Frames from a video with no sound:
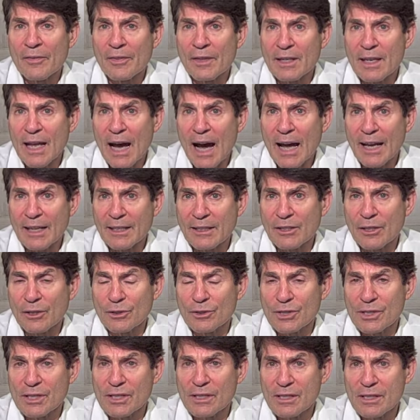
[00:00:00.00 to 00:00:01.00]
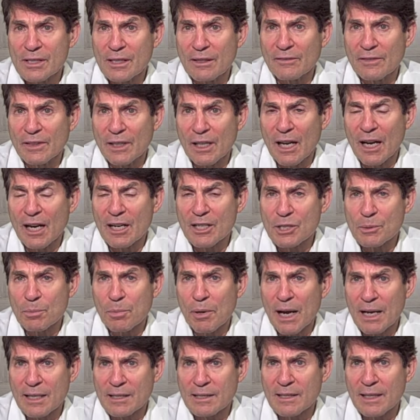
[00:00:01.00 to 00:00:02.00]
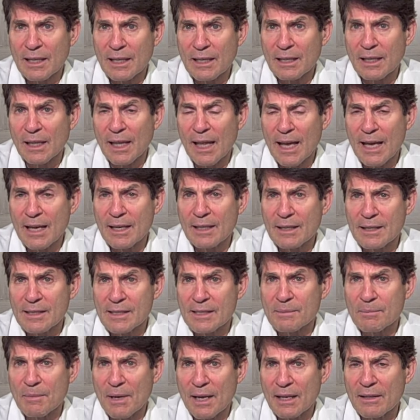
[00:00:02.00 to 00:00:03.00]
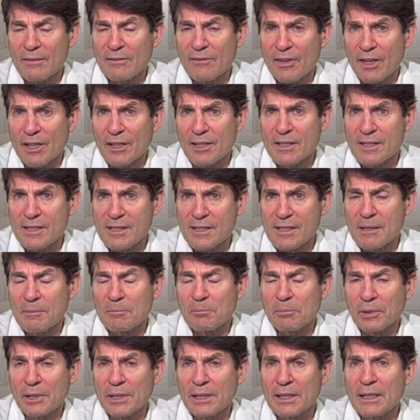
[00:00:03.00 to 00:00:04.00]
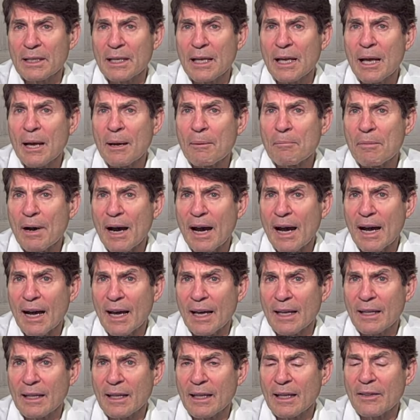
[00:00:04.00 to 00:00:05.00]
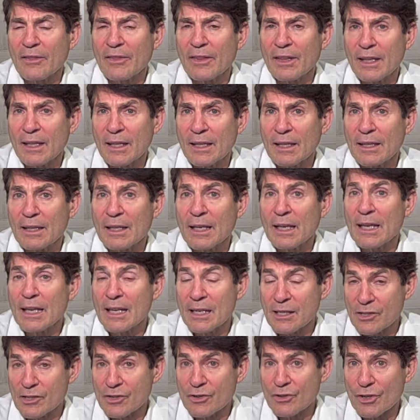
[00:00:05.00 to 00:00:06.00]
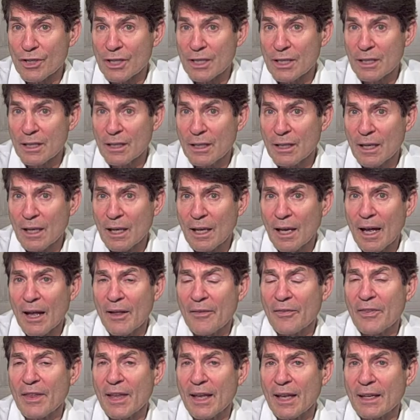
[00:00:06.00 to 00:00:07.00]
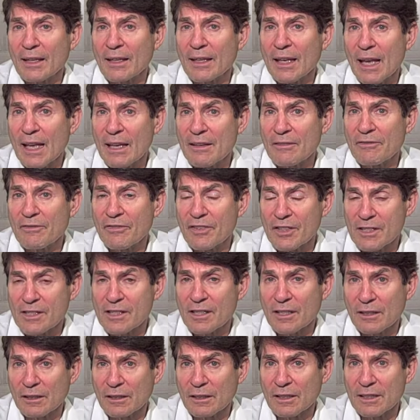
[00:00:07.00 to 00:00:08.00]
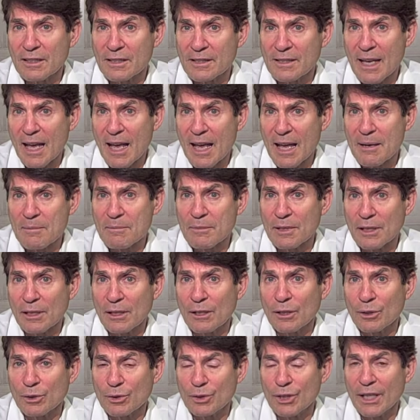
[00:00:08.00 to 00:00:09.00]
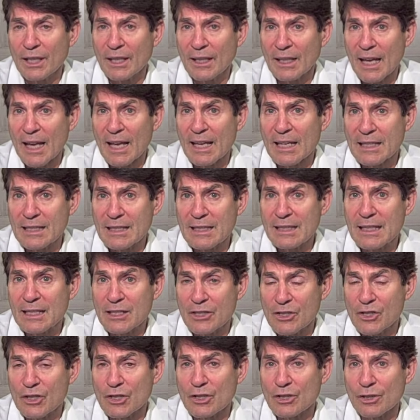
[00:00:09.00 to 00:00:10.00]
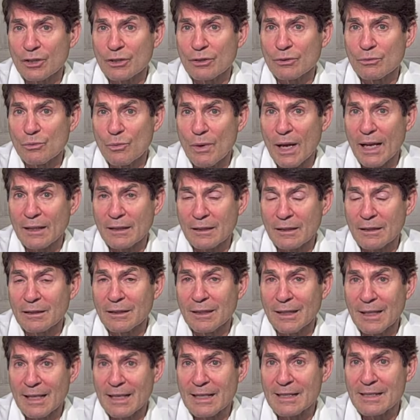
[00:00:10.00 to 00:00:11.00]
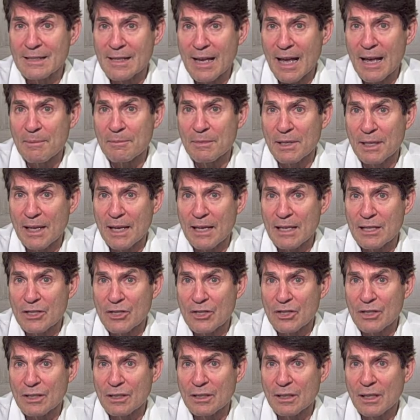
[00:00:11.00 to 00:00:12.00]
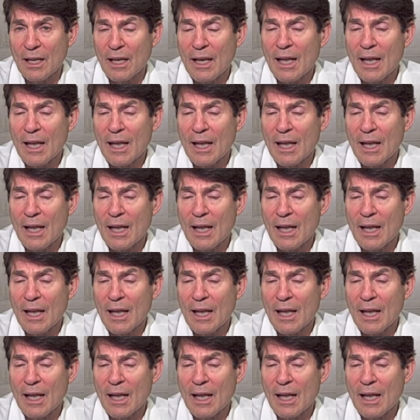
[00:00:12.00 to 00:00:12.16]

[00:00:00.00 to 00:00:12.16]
The diagnosis of enlarged prostate gland is made very simply by the history and then a physical exam including a digital rectal examination